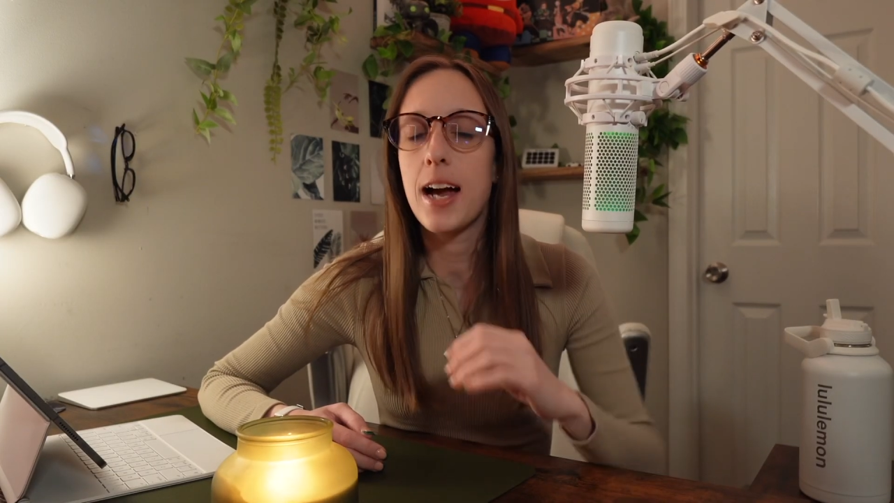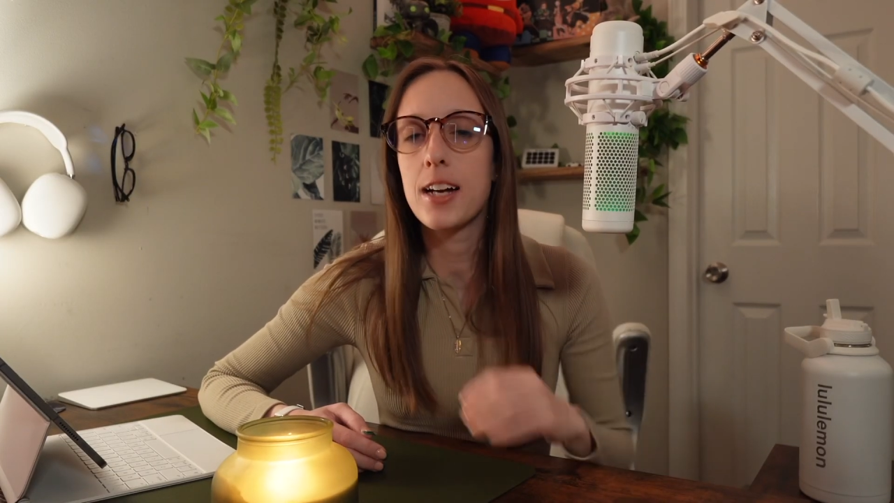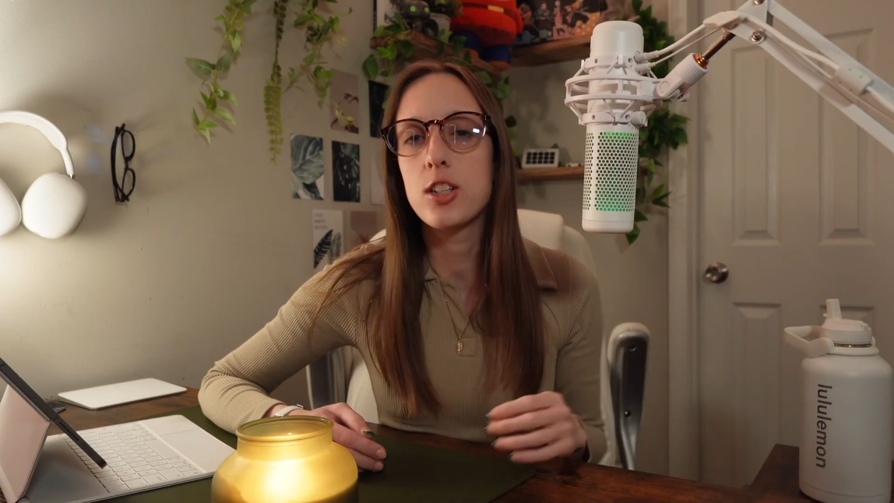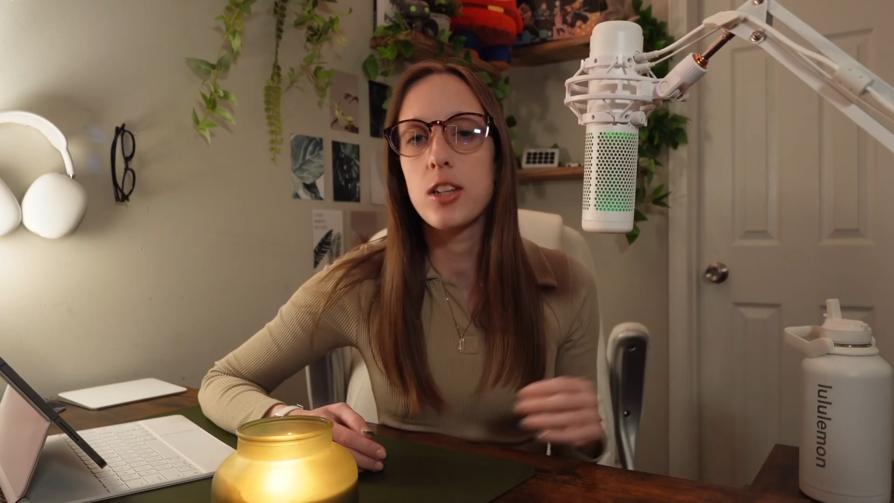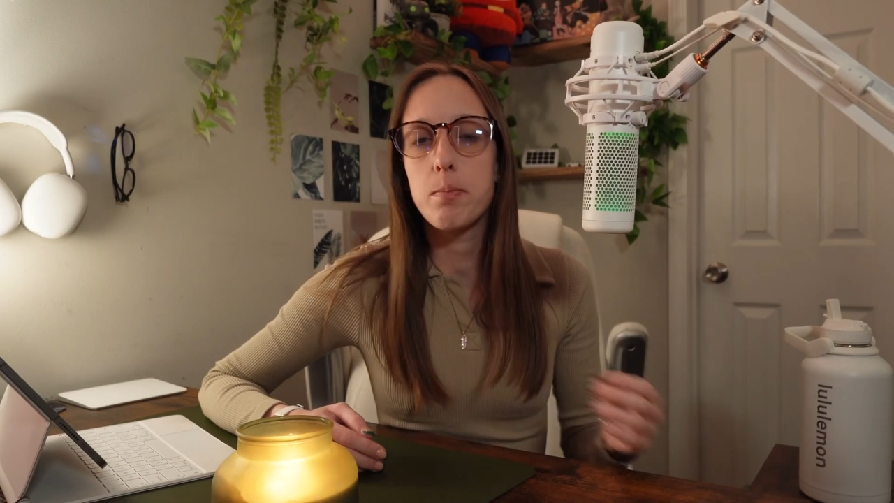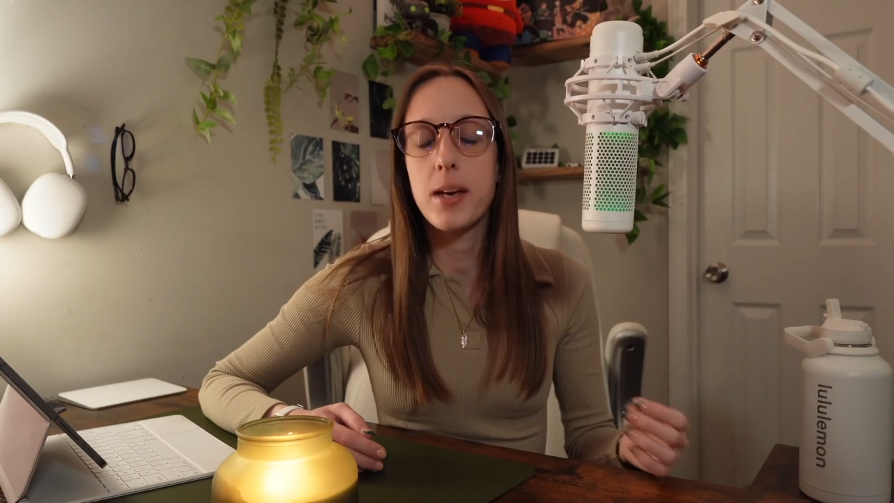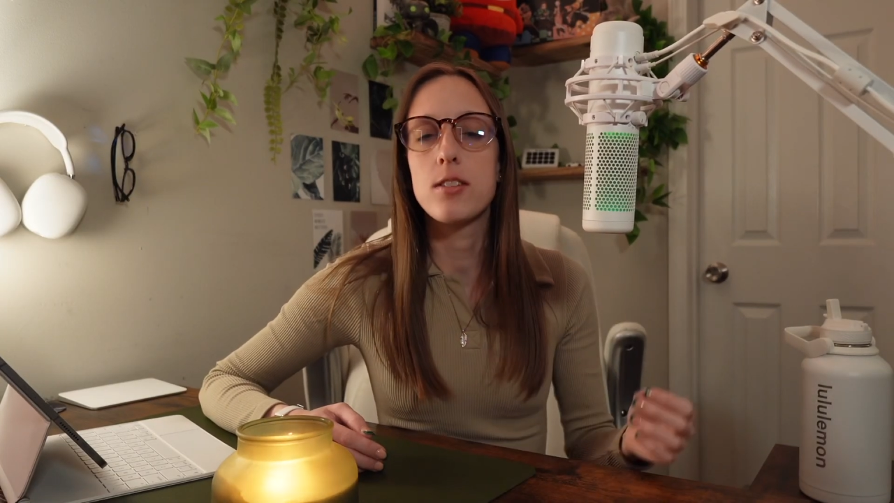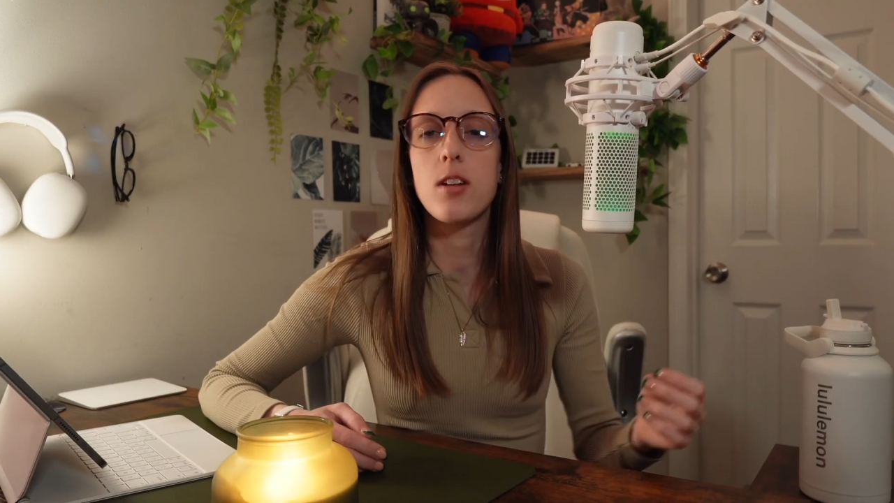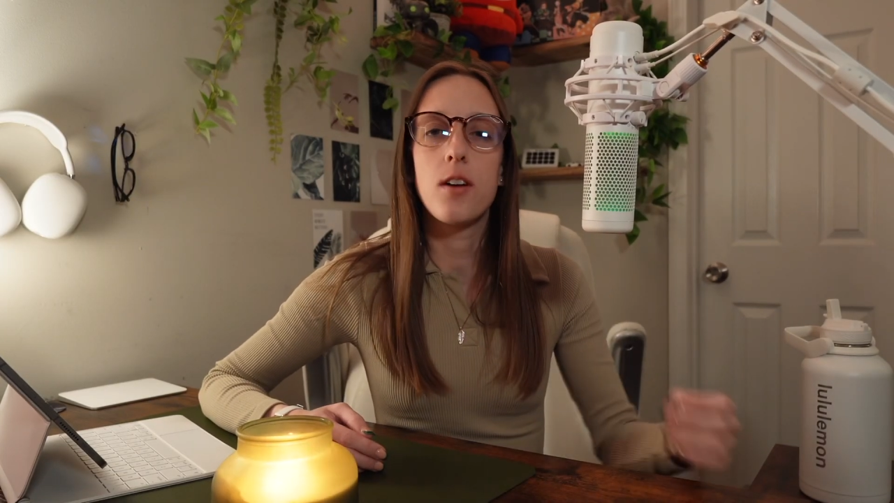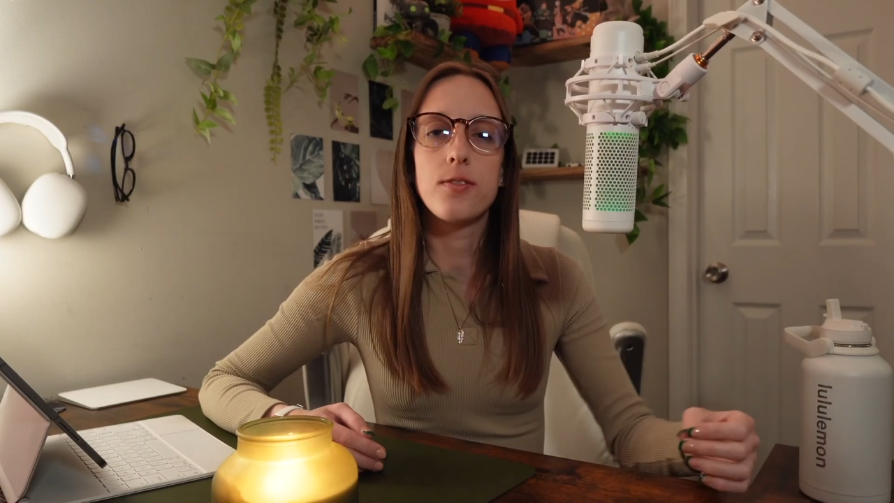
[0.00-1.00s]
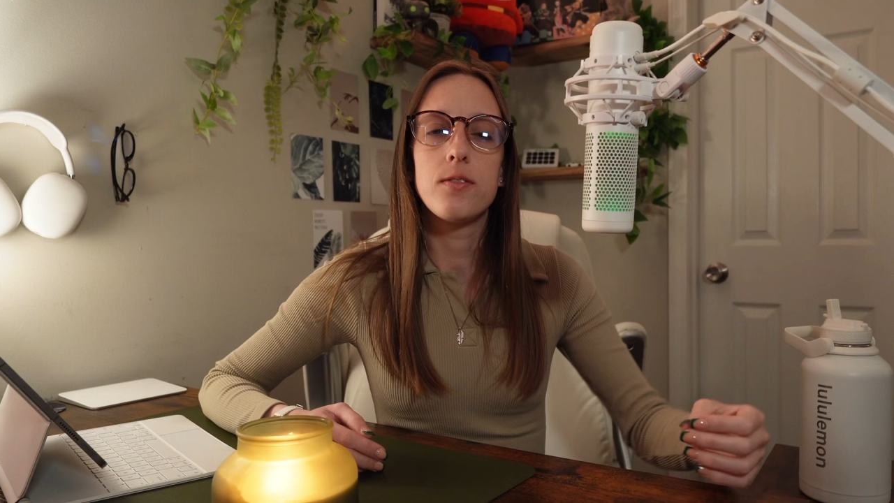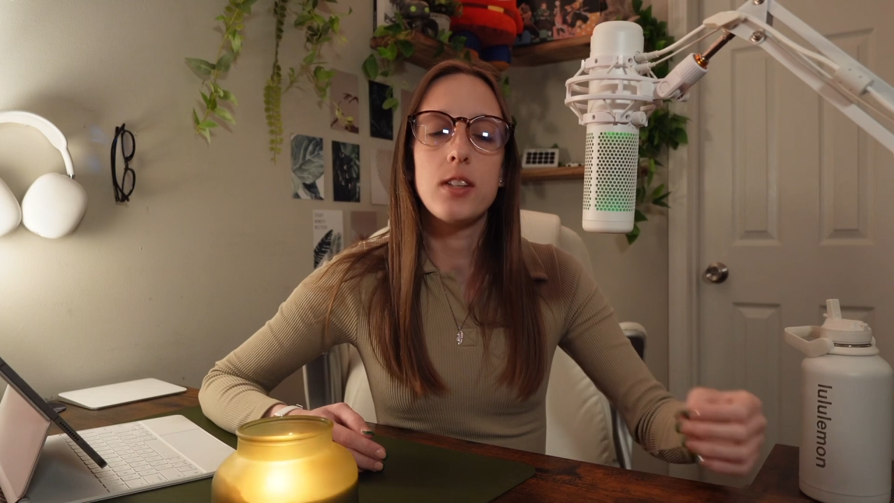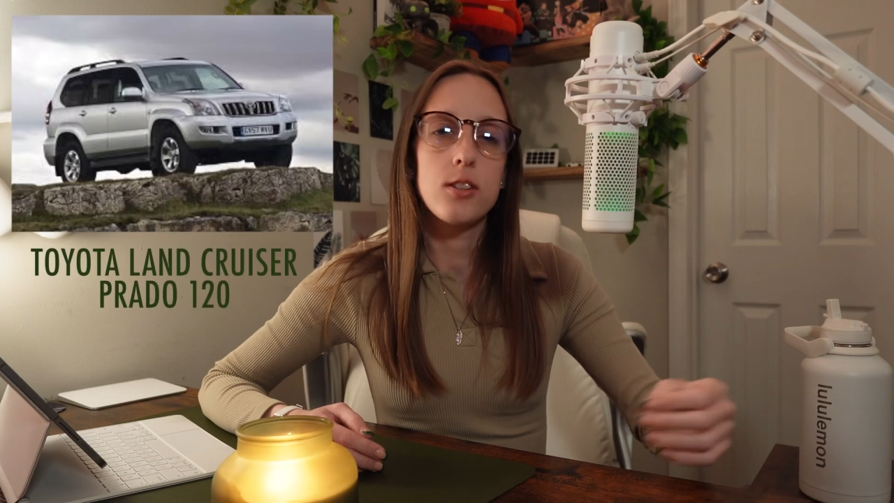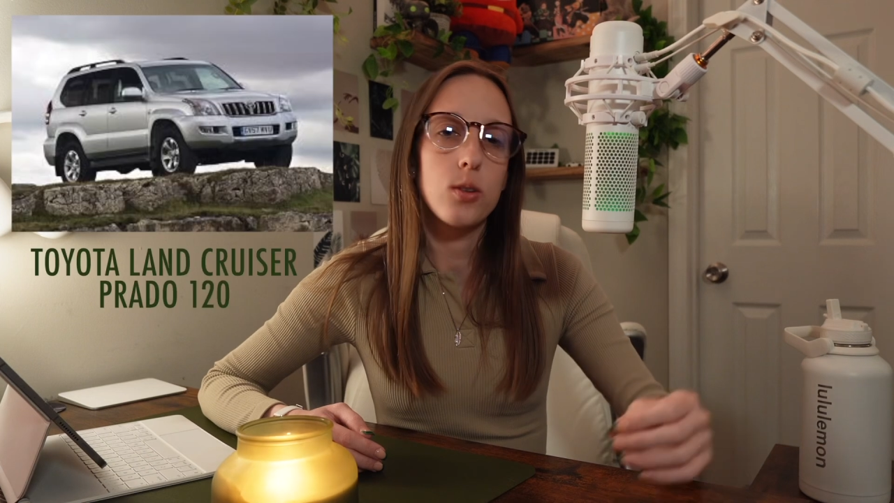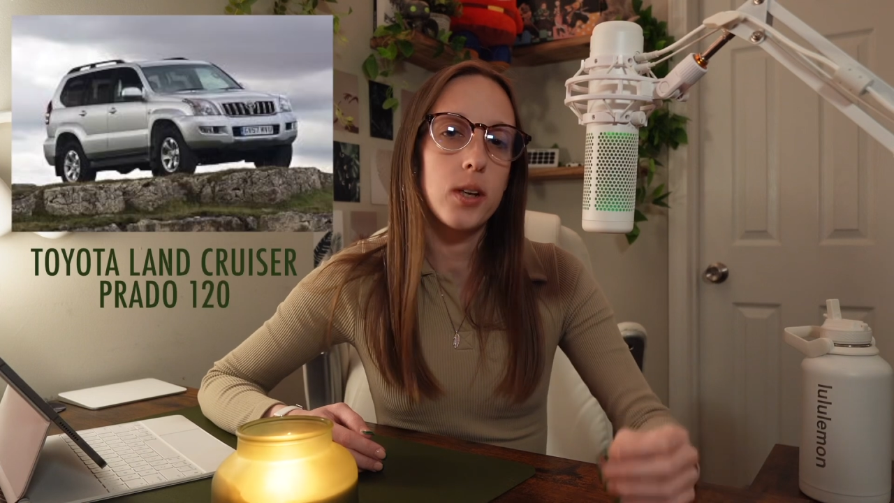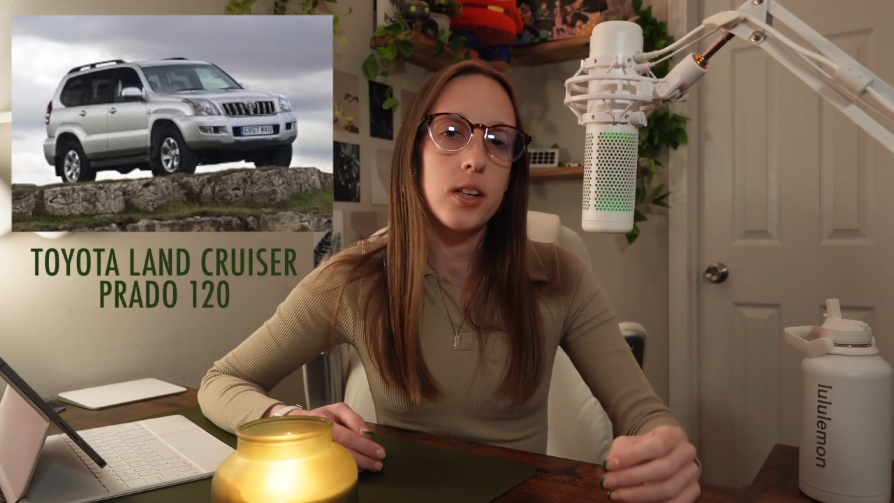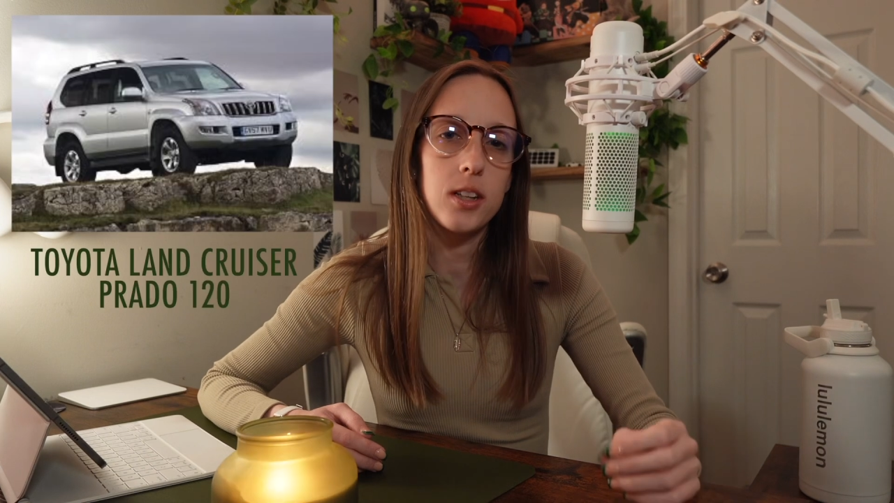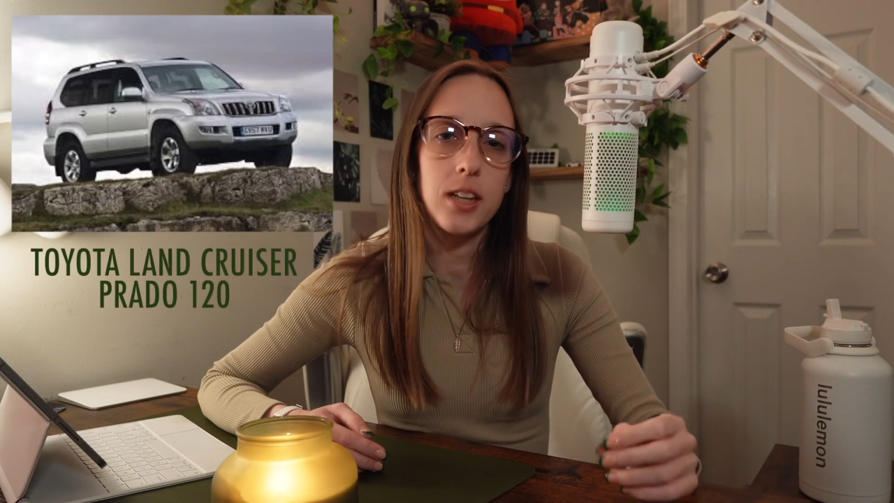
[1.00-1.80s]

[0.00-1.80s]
actually based off of the Toyota